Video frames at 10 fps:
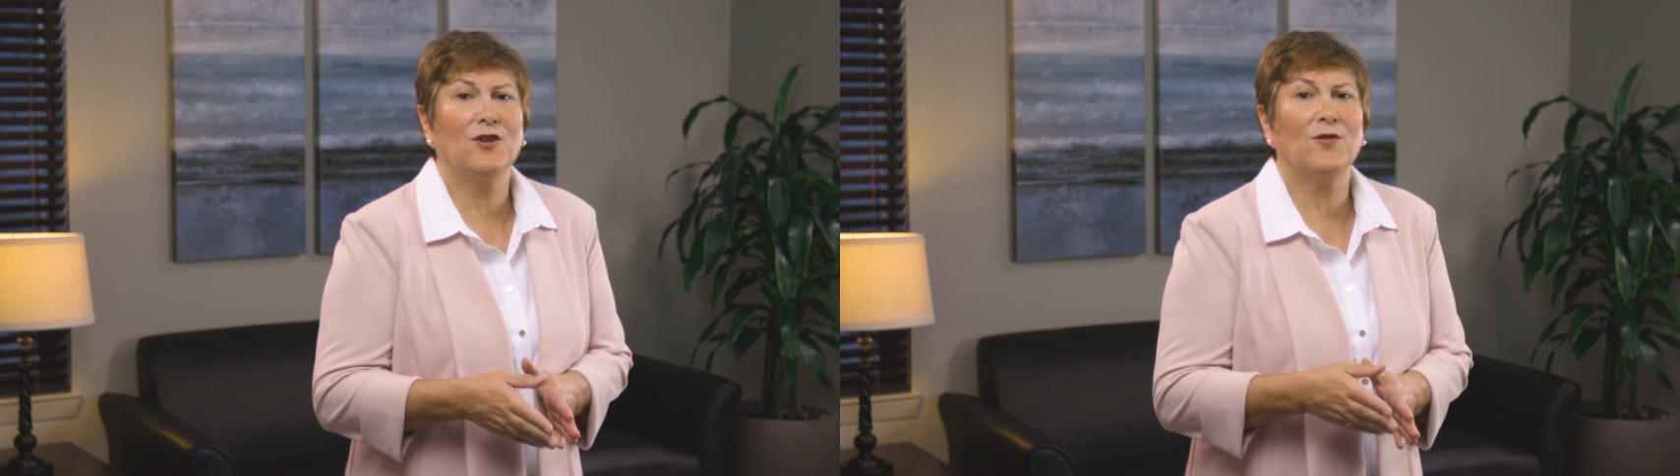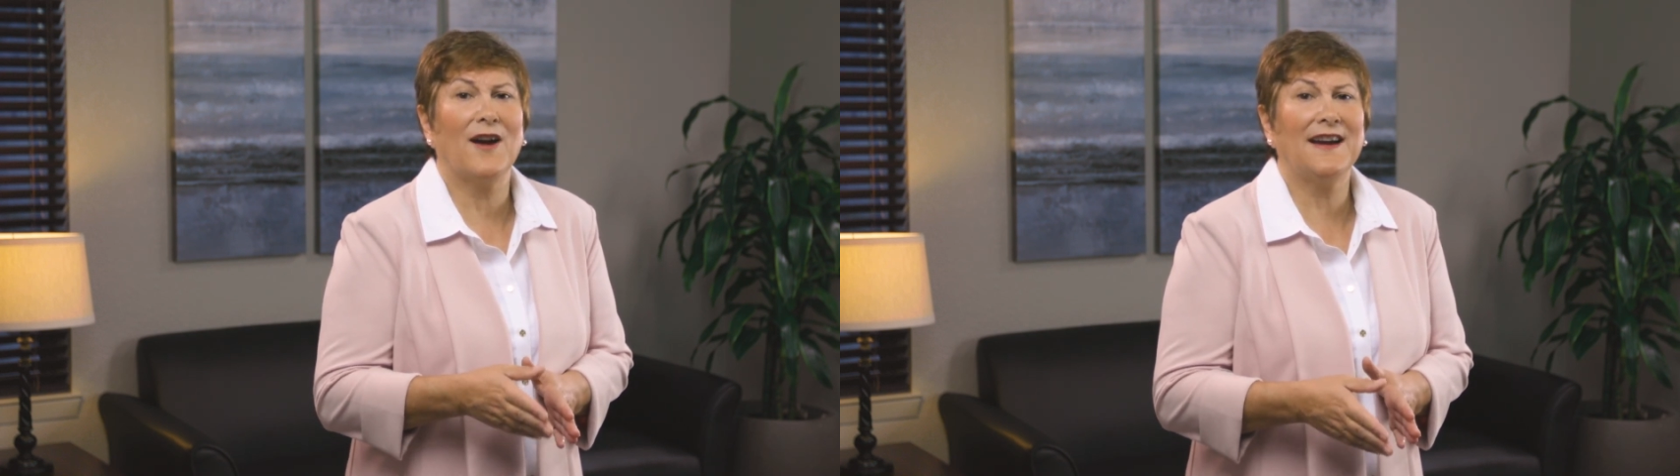
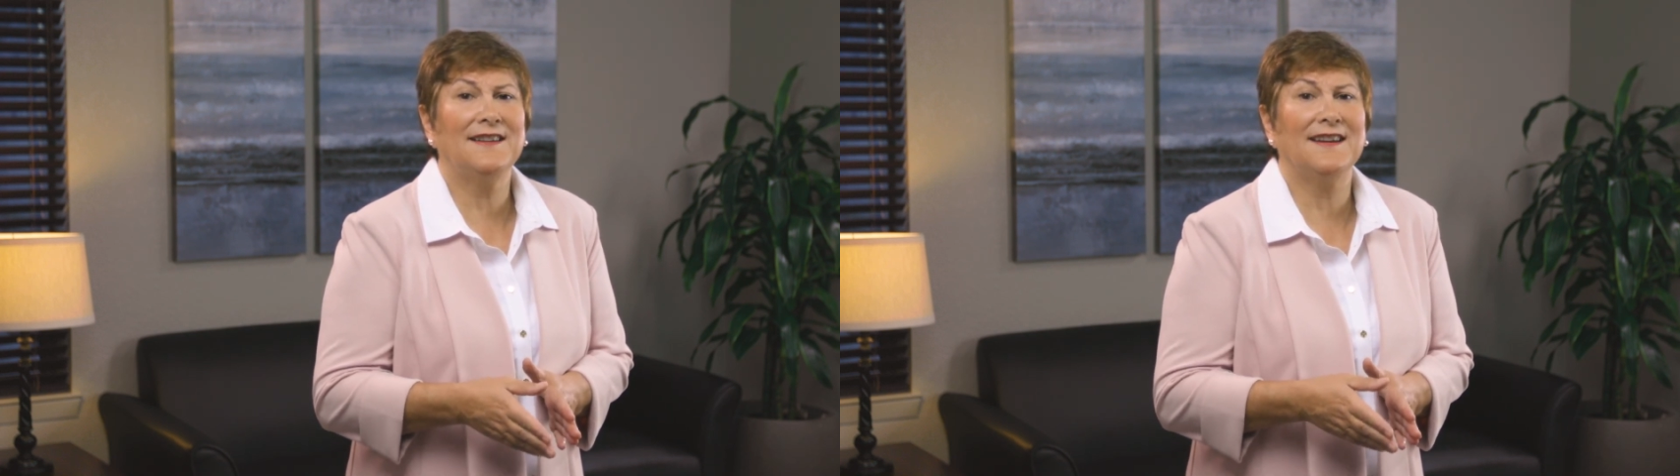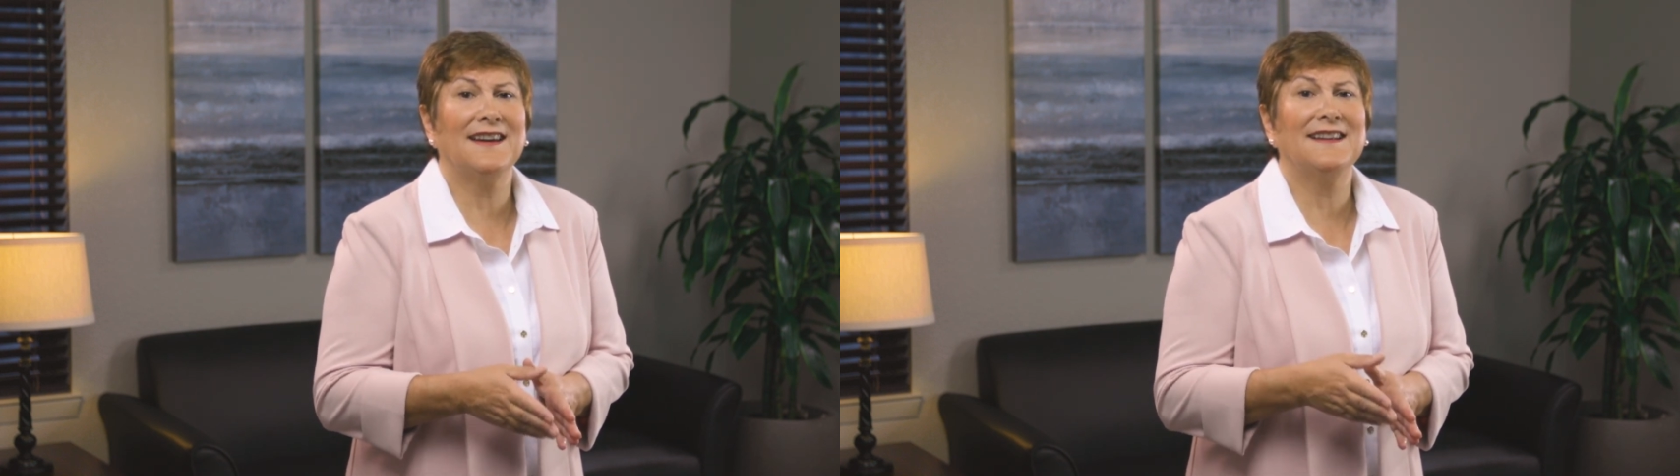
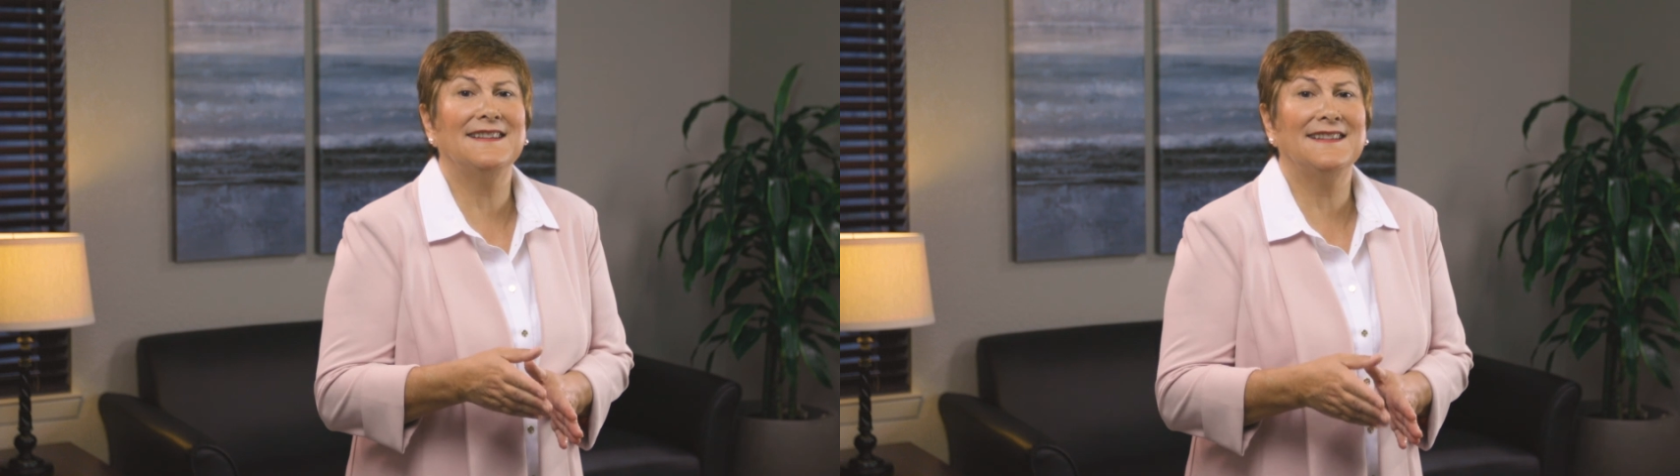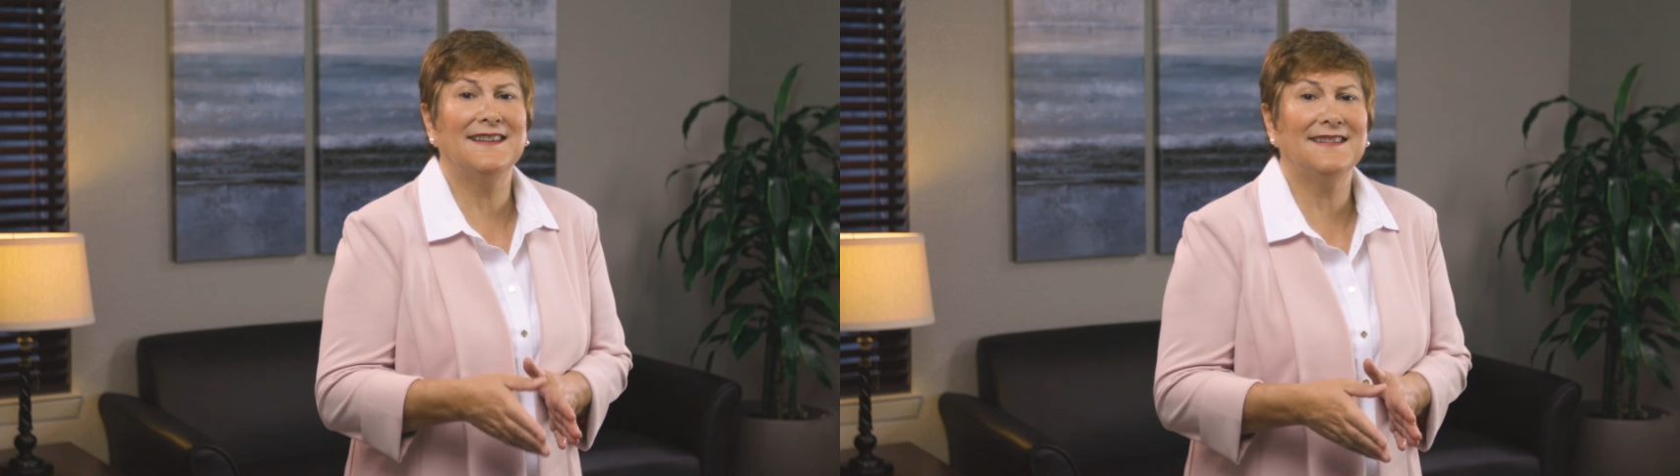correct and
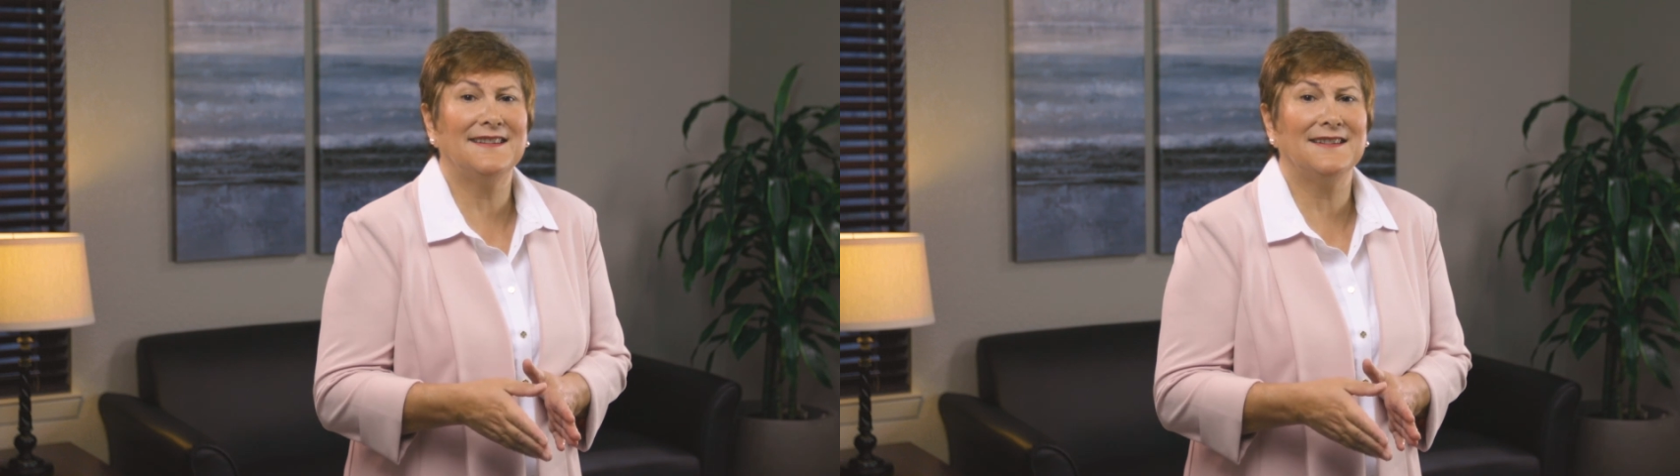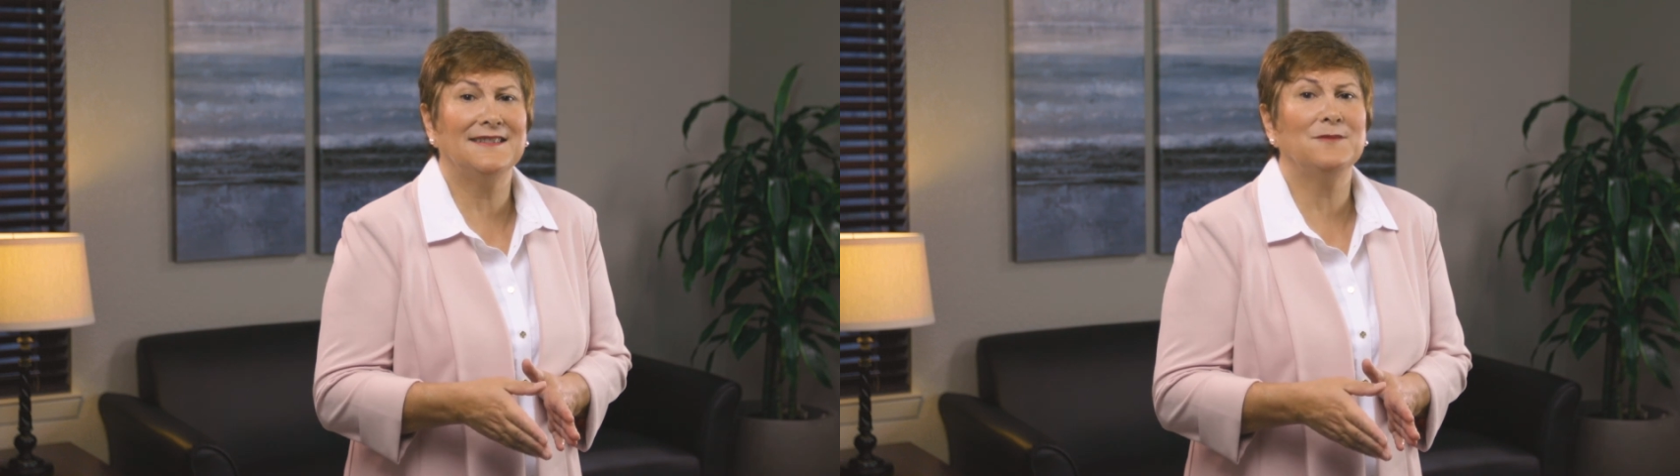
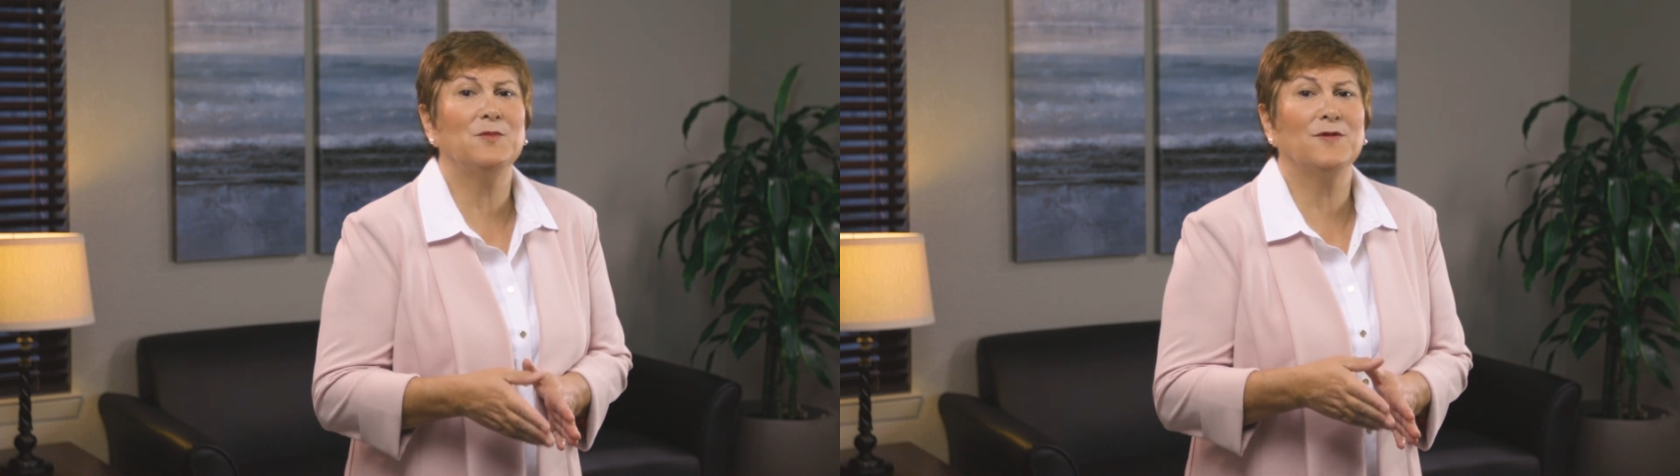consistent